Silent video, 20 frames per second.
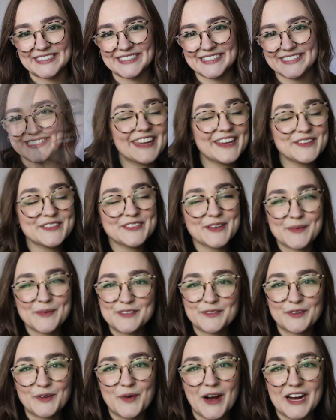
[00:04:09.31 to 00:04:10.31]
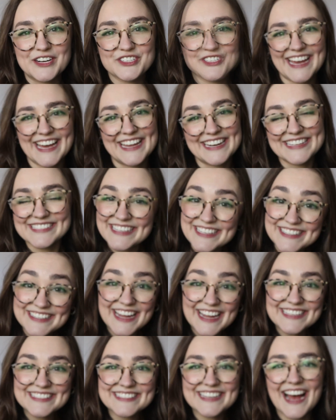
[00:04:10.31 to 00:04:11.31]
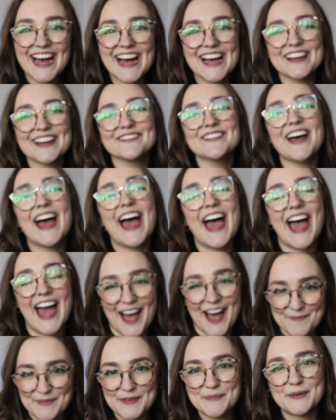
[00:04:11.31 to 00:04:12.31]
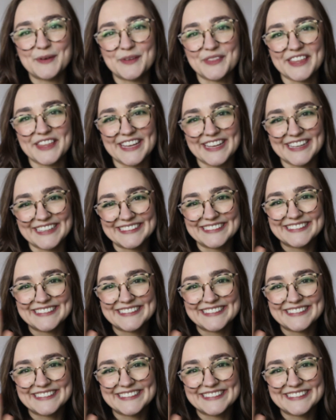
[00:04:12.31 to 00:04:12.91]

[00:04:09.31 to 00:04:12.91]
Thank you so much for watching, and until next time, happy boothing!